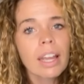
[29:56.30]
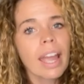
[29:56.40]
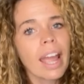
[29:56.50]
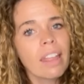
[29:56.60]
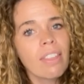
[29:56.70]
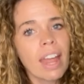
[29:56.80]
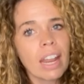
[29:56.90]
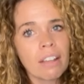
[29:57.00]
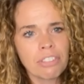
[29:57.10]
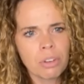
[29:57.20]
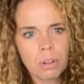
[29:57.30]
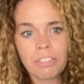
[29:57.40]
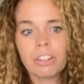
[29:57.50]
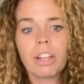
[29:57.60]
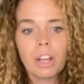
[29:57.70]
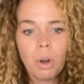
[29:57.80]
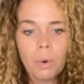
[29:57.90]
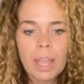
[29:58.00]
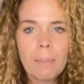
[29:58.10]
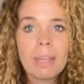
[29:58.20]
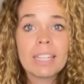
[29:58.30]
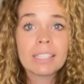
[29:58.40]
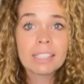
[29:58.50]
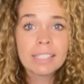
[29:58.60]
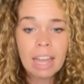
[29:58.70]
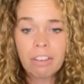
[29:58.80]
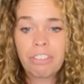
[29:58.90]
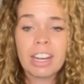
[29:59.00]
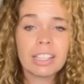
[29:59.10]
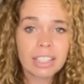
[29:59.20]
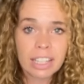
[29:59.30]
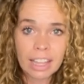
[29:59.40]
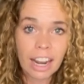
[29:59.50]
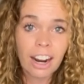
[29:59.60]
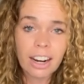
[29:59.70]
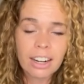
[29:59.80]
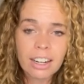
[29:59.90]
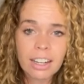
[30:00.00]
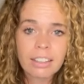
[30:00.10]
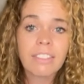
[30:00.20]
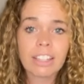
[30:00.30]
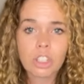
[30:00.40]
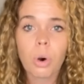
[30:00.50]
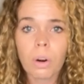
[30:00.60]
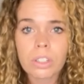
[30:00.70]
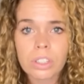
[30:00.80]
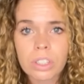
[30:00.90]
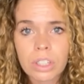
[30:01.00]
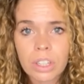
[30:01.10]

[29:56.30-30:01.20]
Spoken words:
And then if you're like, oh yeah, it is definitely there, then that's coarse.